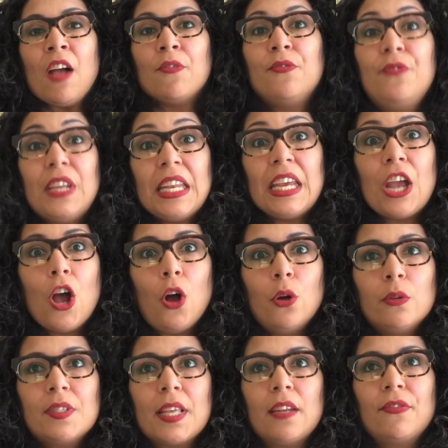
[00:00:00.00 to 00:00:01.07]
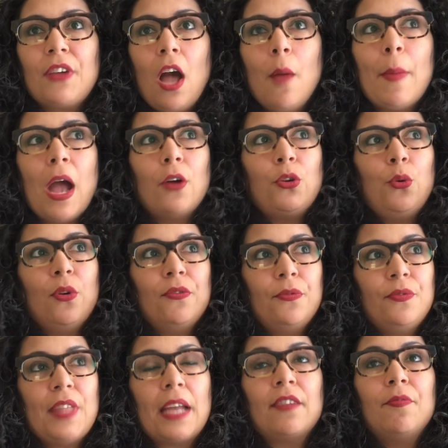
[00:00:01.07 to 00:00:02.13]
videos that have come out
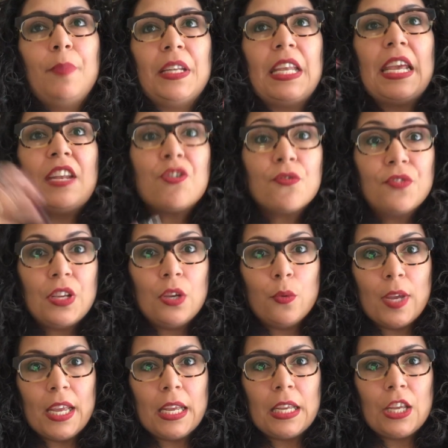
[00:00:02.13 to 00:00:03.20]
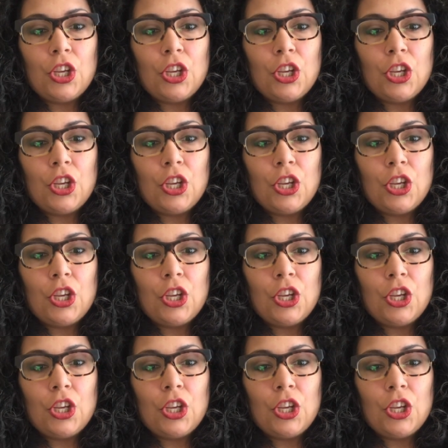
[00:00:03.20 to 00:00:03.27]
that have been interviewing,